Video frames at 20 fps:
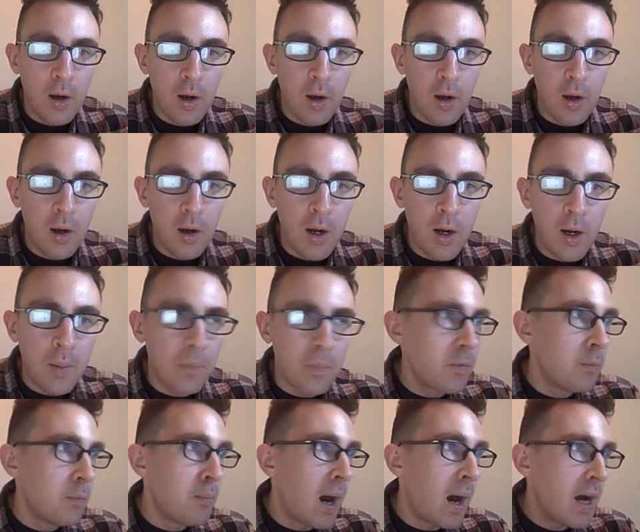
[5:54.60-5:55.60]

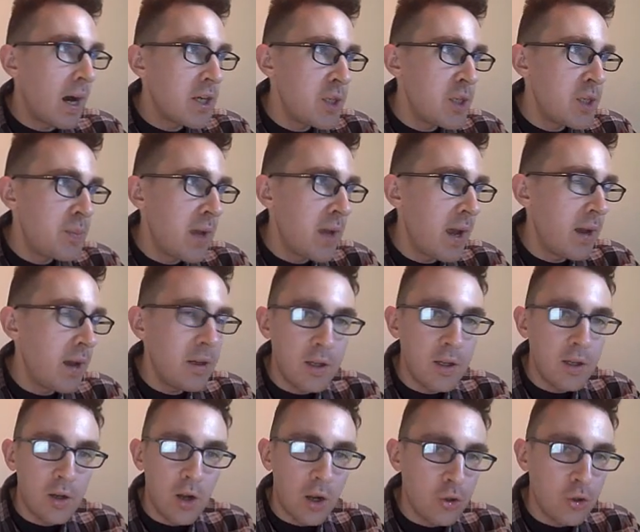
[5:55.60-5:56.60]
My GPA
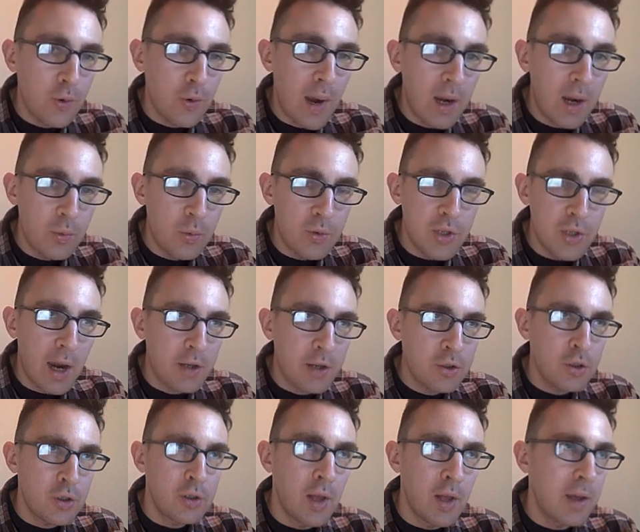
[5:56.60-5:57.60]
in undergrad was
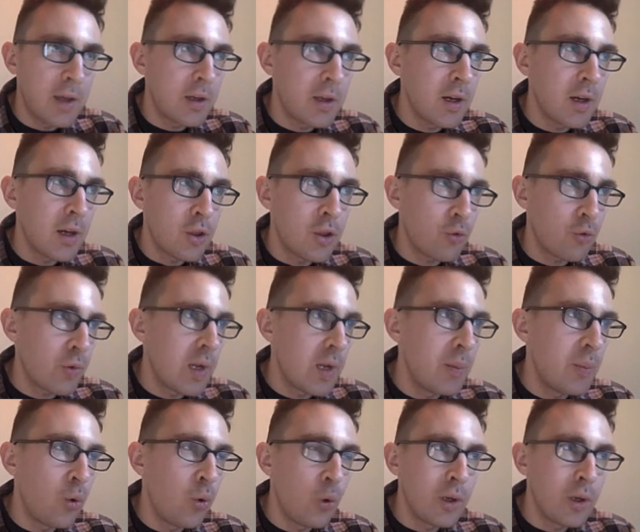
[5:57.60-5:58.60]
actually like a
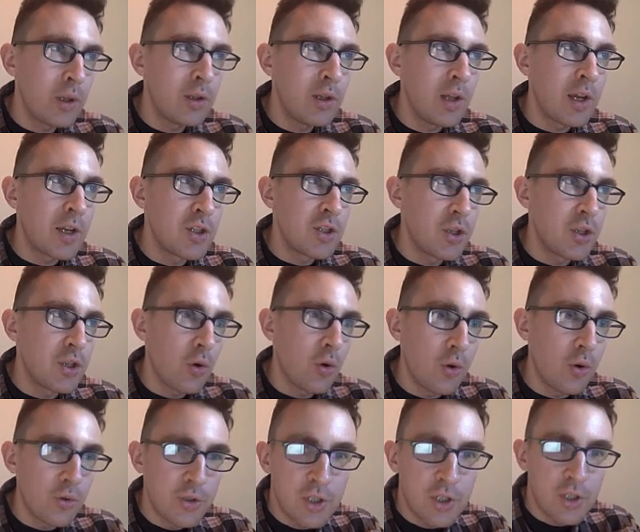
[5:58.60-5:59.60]

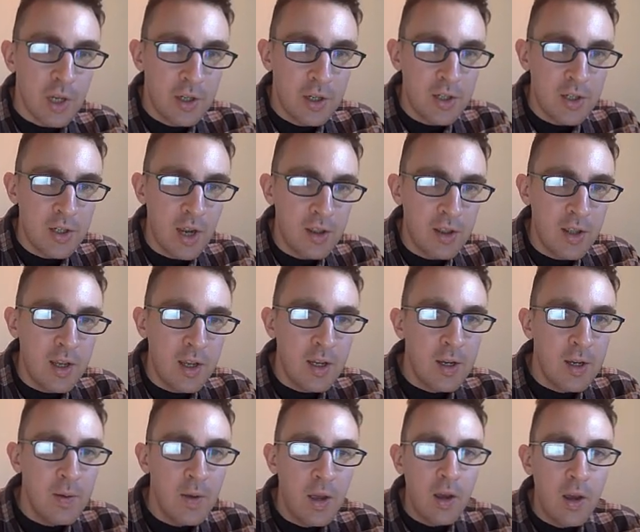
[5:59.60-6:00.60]
3.06, I
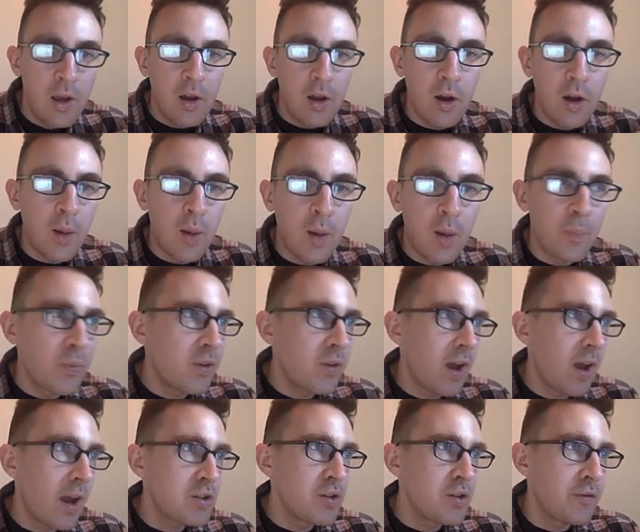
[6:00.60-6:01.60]
think.
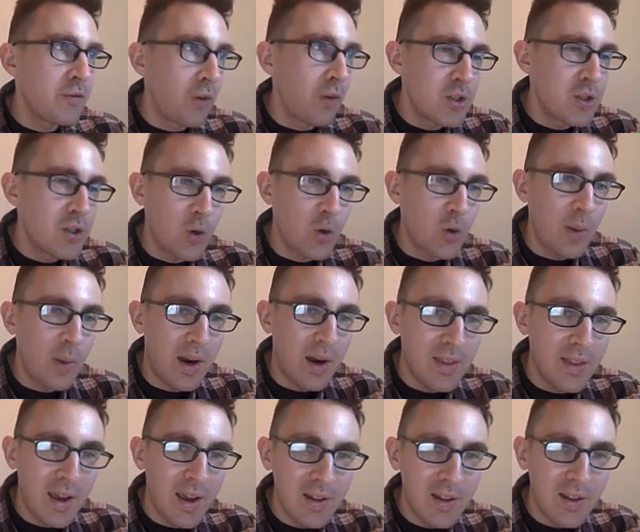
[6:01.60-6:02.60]
Actually, funny story
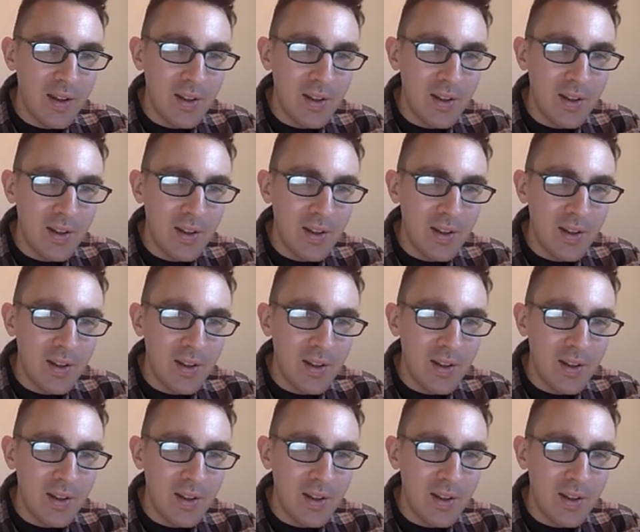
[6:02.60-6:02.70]
behind that.